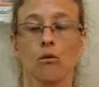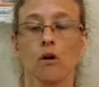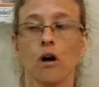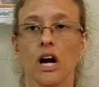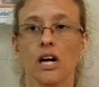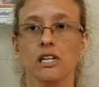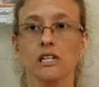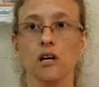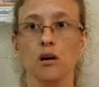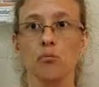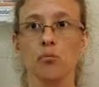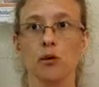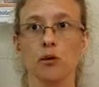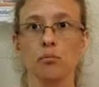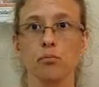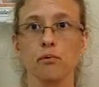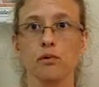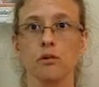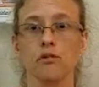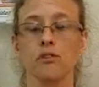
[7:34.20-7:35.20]
well, I tell
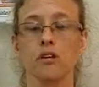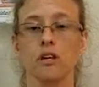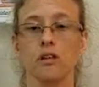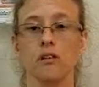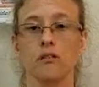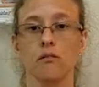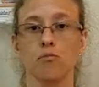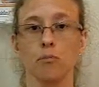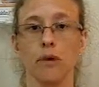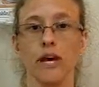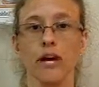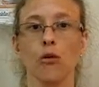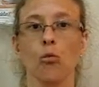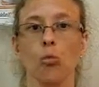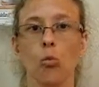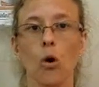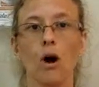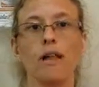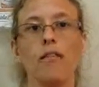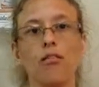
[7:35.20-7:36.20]
people to pick
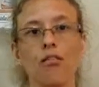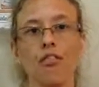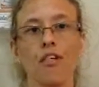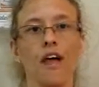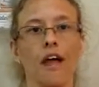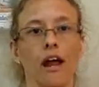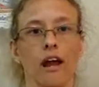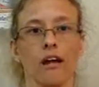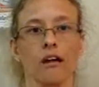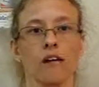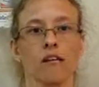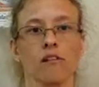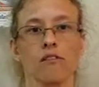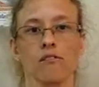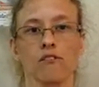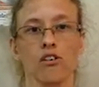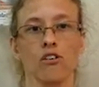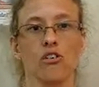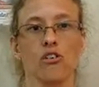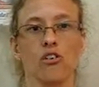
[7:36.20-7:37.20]
one thing.
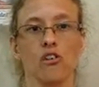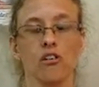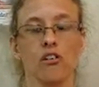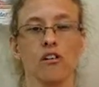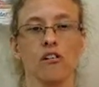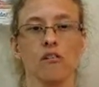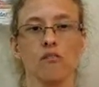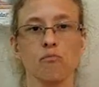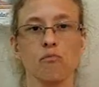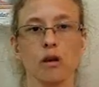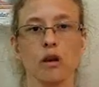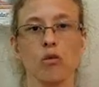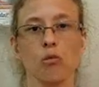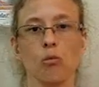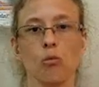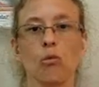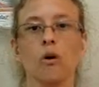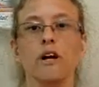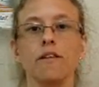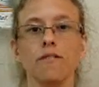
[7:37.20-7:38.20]
Just pick
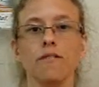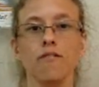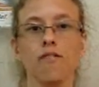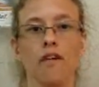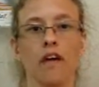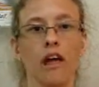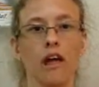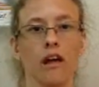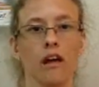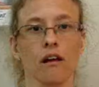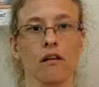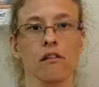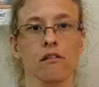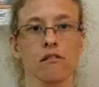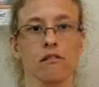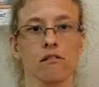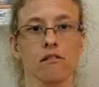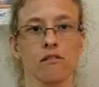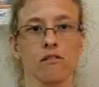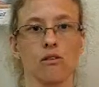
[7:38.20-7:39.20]
one thing
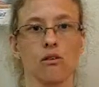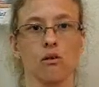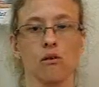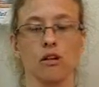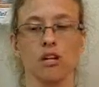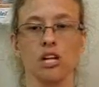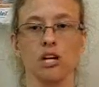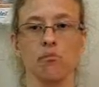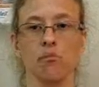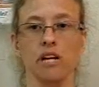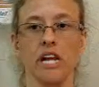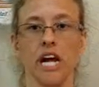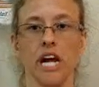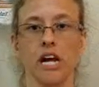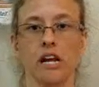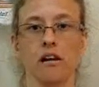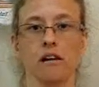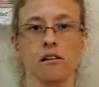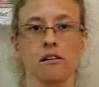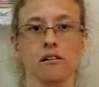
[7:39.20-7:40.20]
to eliminate.
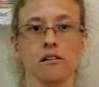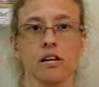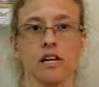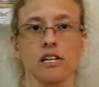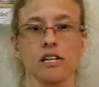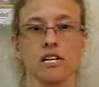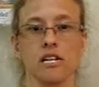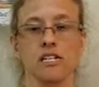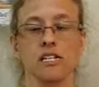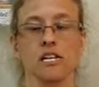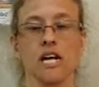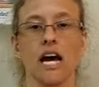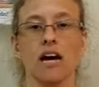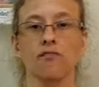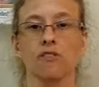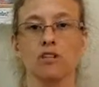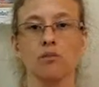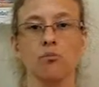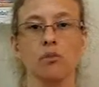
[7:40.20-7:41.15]
It doesn't have to